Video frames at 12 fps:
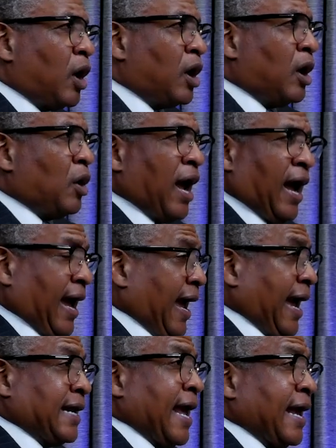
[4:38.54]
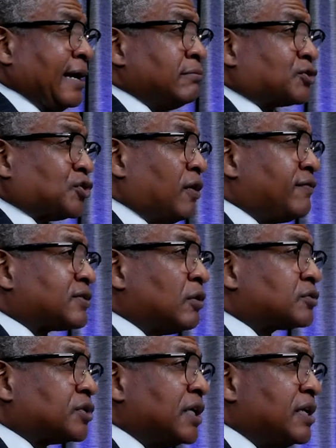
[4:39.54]
Uh, 8 a.m. service
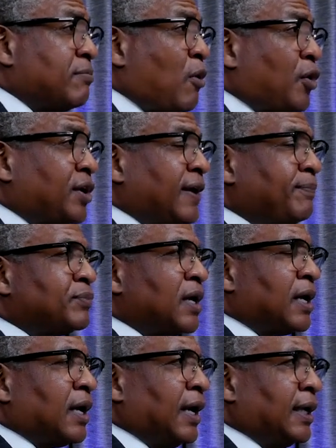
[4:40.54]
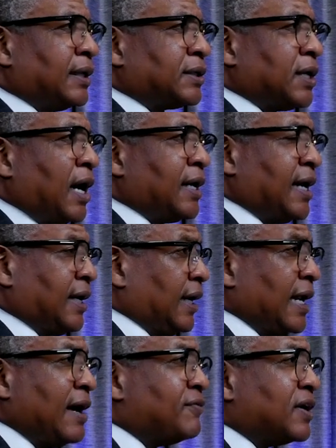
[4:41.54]
on Sunday morning, an
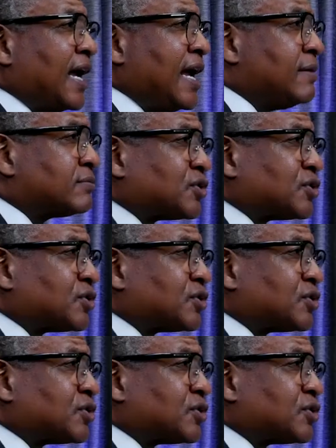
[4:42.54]
11 a.m.